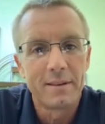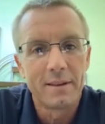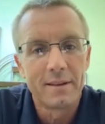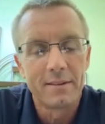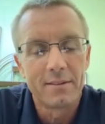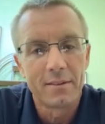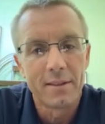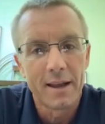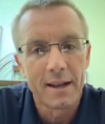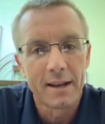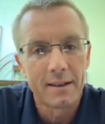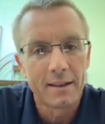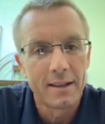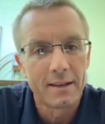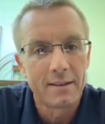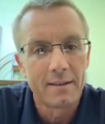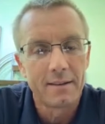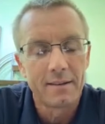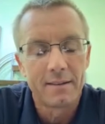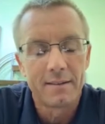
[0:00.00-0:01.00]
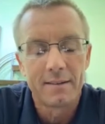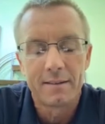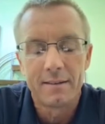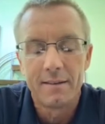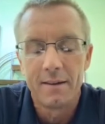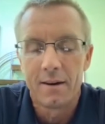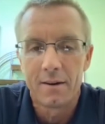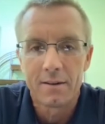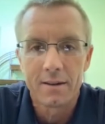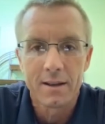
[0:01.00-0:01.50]
And so that can lead to
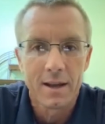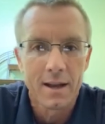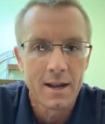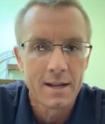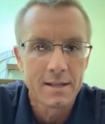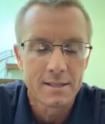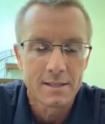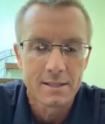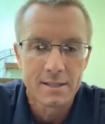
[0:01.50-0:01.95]
all kinds of